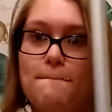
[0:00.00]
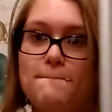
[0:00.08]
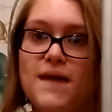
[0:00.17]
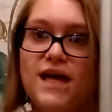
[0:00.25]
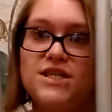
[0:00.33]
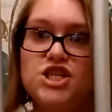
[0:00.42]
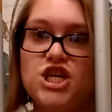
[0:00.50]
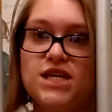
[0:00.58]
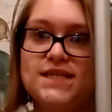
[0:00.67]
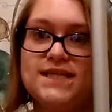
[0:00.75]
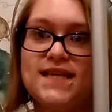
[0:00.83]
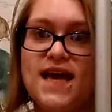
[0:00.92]
Matching
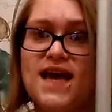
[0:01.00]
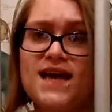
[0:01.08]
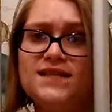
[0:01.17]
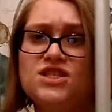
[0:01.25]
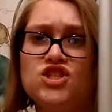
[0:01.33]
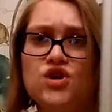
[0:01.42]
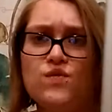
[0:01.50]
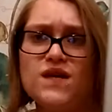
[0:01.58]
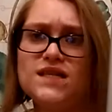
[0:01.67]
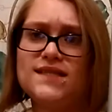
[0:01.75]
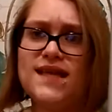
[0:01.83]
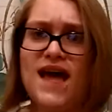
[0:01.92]
set. So
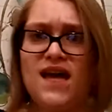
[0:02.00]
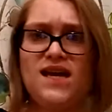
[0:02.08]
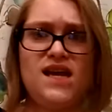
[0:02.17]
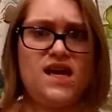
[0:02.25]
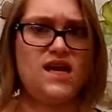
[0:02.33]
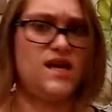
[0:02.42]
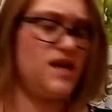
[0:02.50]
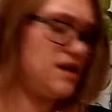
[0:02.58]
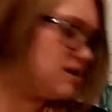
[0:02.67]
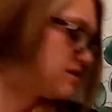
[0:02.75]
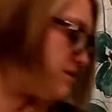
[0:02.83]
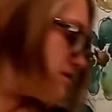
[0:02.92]
excited.
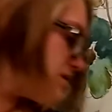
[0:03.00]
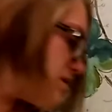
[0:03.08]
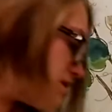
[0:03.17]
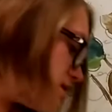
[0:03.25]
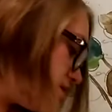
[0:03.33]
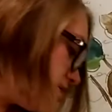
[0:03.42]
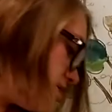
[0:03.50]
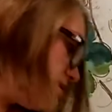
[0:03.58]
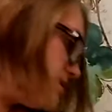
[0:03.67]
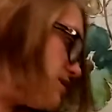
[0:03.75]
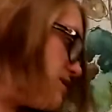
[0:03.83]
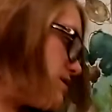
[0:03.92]

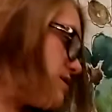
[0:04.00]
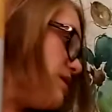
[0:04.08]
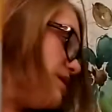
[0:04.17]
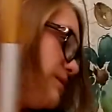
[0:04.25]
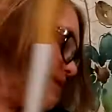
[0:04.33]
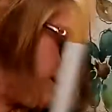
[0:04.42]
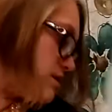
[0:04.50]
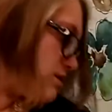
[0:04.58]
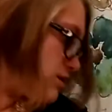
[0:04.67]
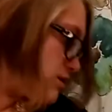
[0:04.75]
It's gonna be